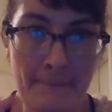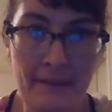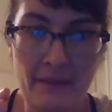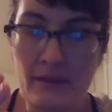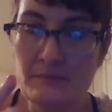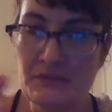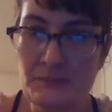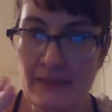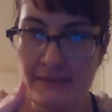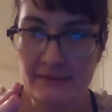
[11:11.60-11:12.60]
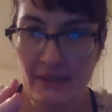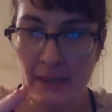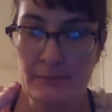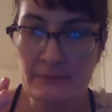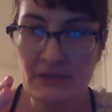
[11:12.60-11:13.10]
um, space and
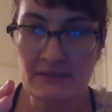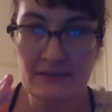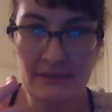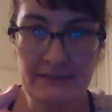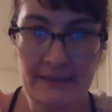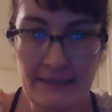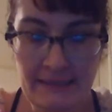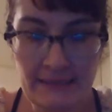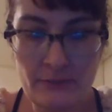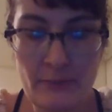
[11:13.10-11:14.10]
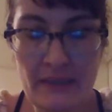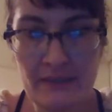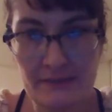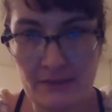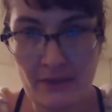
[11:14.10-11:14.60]
time just a teeny little bit
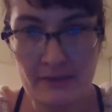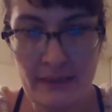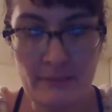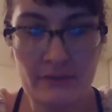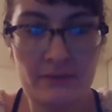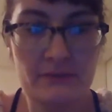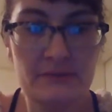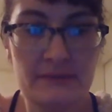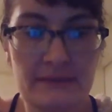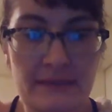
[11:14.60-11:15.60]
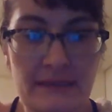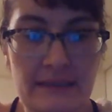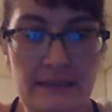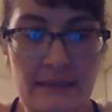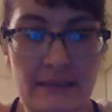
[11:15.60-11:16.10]
because there are chemicals
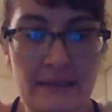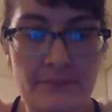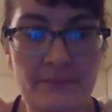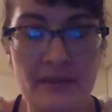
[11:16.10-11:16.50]
in the